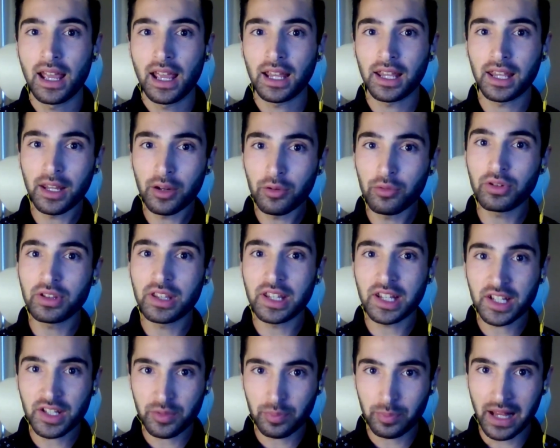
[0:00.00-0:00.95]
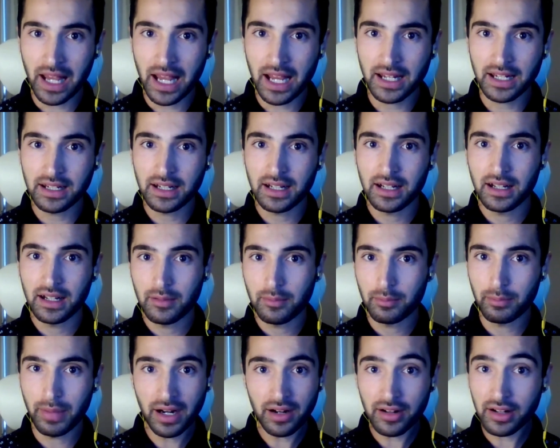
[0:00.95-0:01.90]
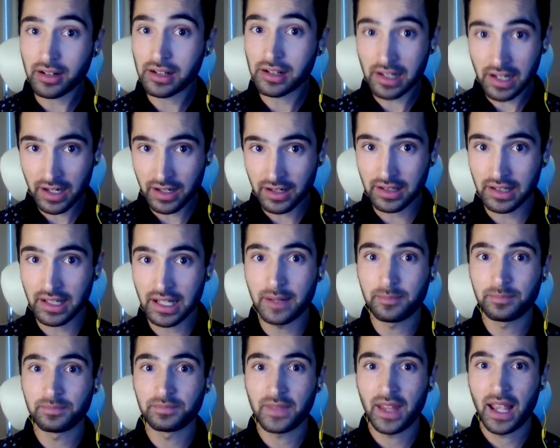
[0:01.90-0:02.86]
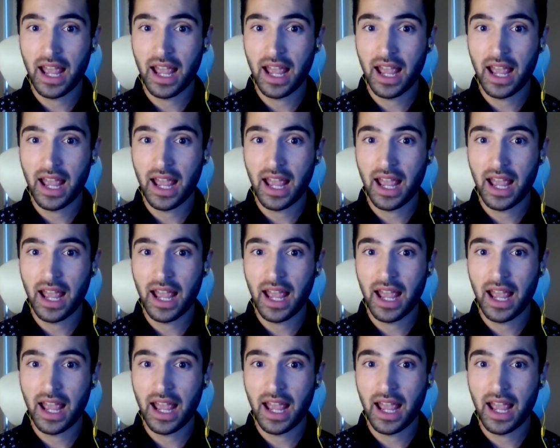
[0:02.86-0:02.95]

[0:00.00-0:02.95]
he would explain very clearly